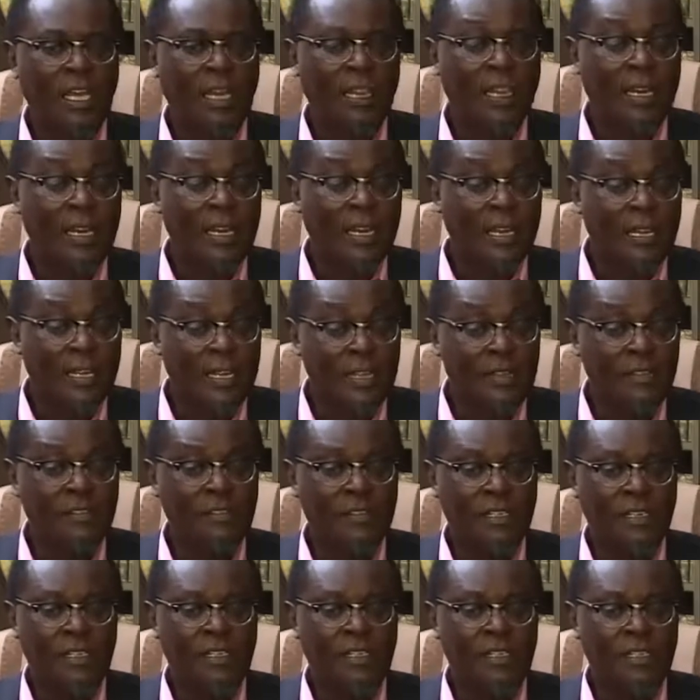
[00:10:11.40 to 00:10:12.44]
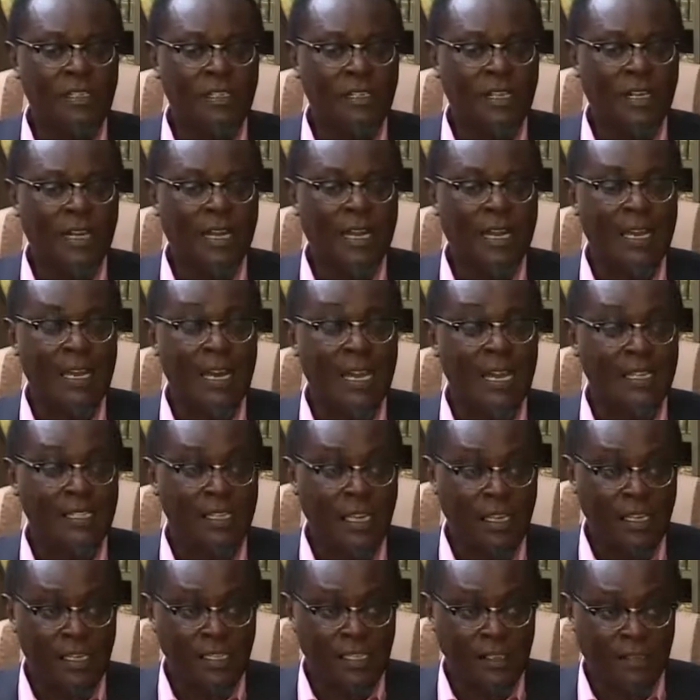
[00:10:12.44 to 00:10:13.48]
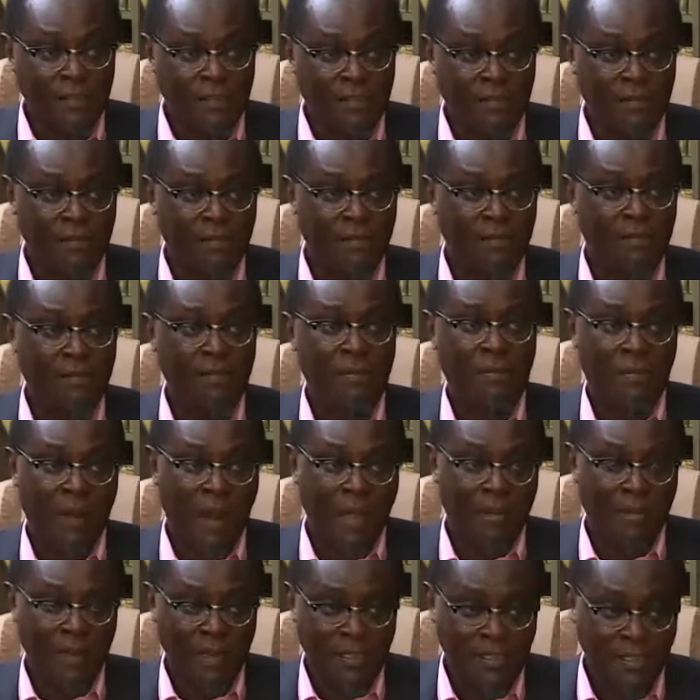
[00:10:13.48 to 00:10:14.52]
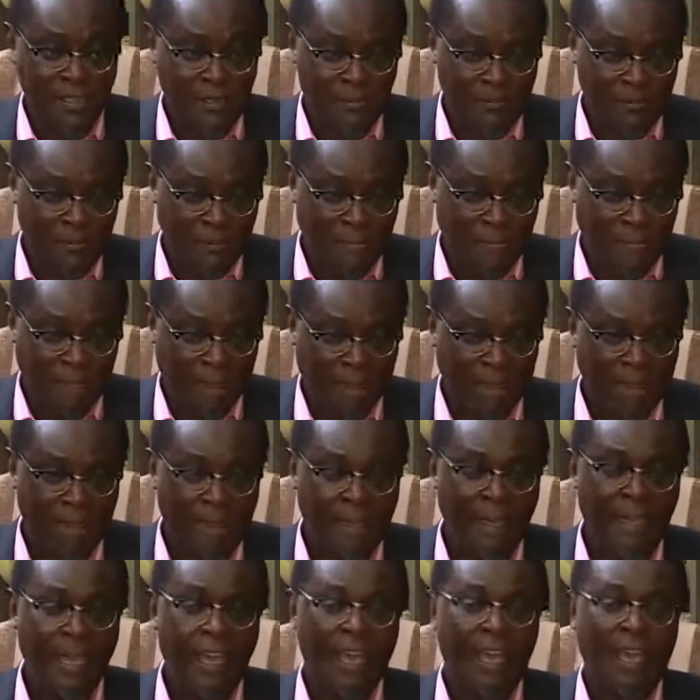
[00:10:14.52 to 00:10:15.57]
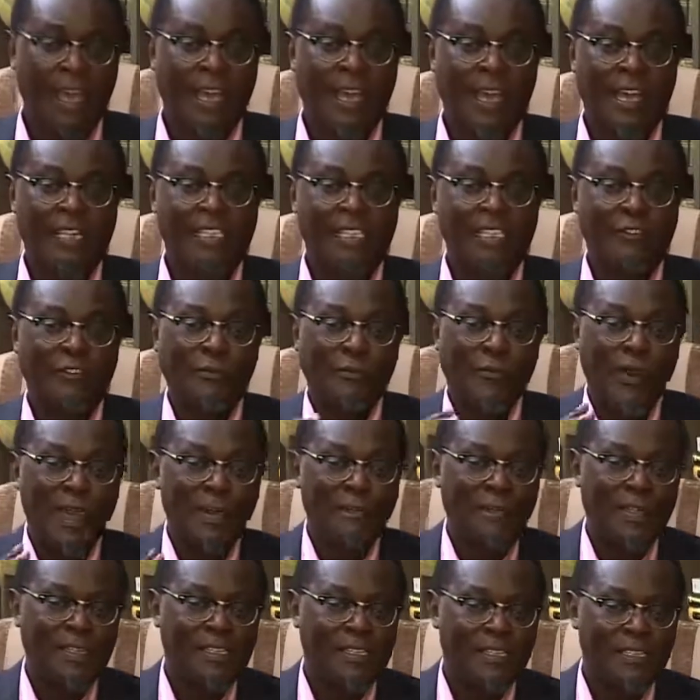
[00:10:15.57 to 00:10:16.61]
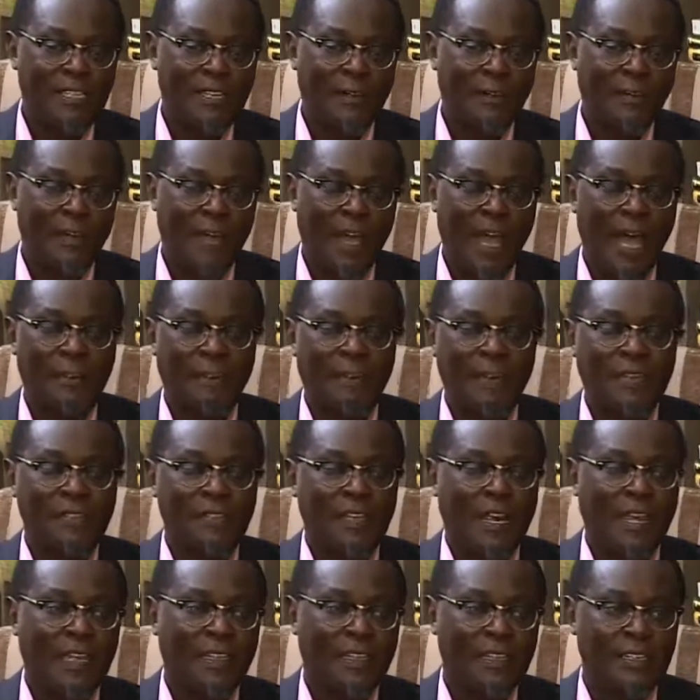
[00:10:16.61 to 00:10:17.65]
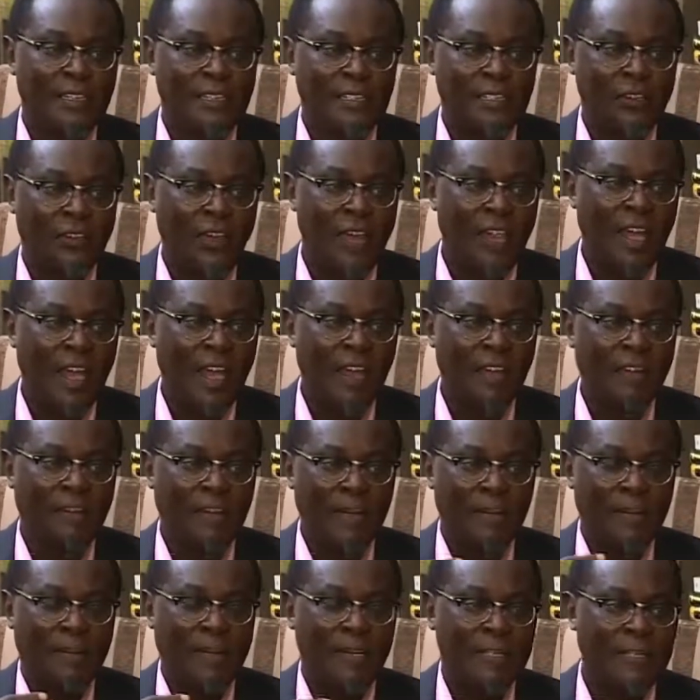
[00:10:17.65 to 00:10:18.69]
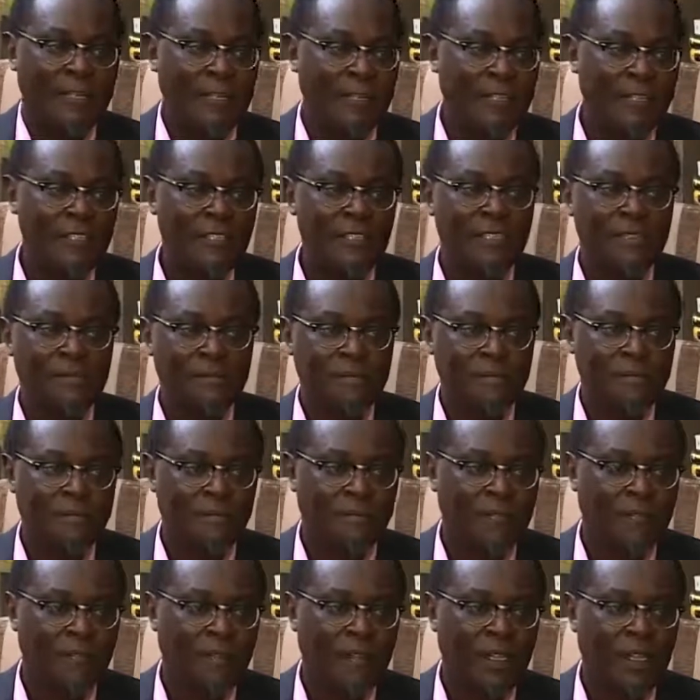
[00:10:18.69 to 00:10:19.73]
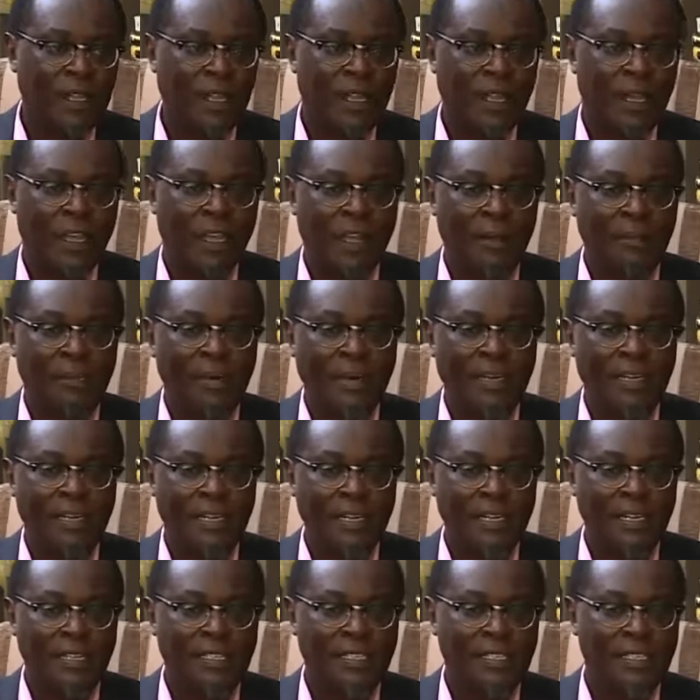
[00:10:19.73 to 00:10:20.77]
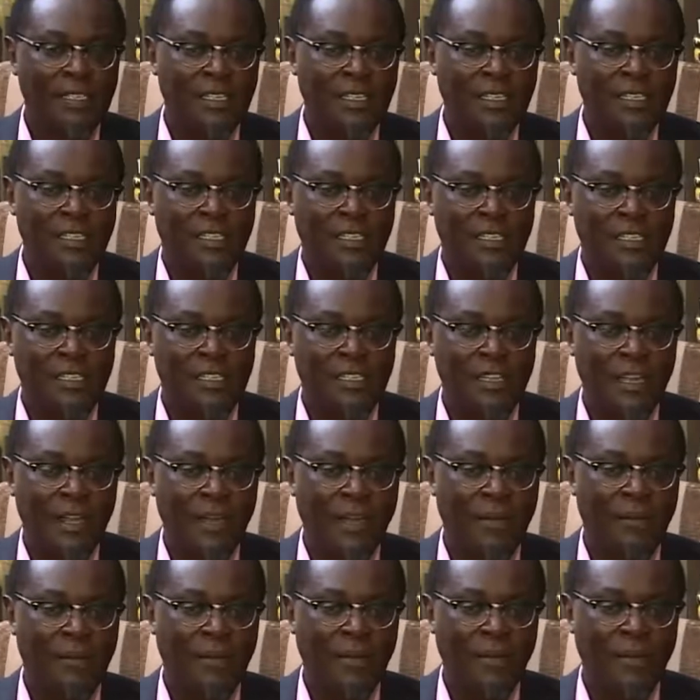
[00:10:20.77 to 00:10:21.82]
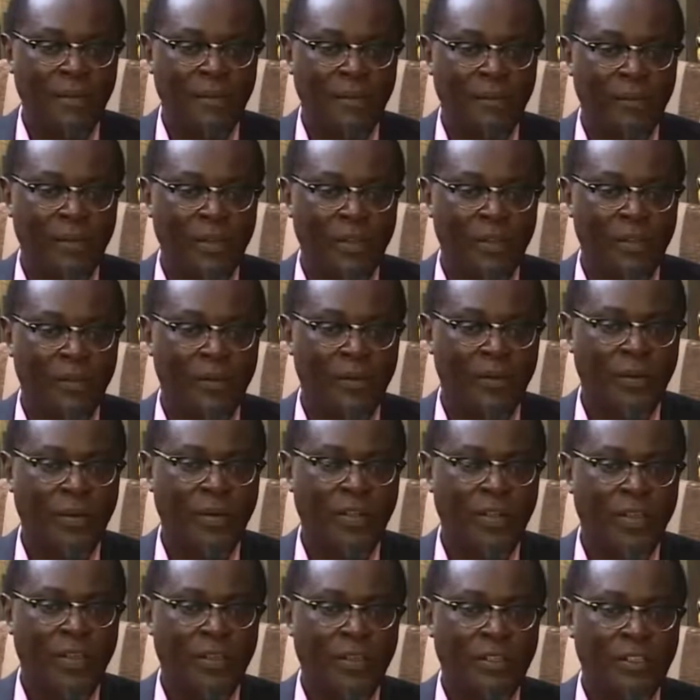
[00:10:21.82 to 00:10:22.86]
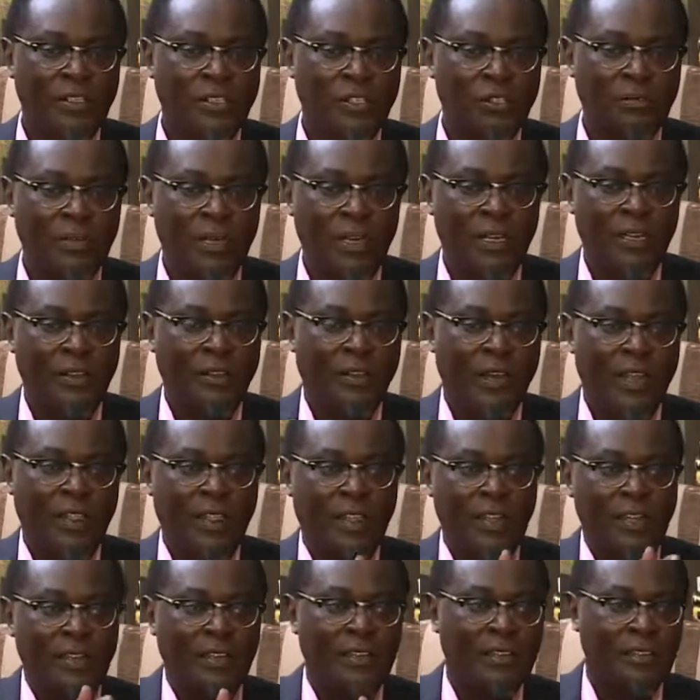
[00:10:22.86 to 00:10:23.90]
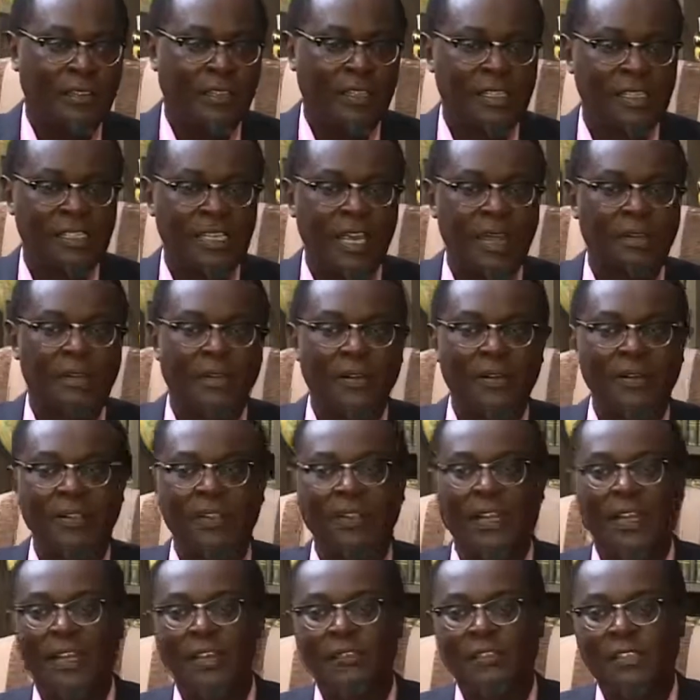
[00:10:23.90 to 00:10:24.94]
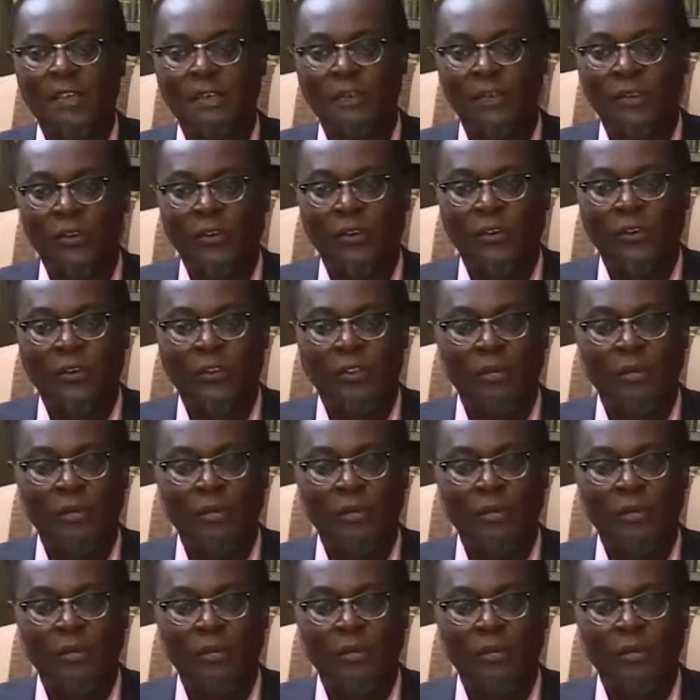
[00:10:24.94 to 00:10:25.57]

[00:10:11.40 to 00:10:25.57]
that it gives us an executive prime minister. Executive prime minister happens like this. You either have a party list, and party list is that, you know, the Jubilee, or I think this time around they'll have something they call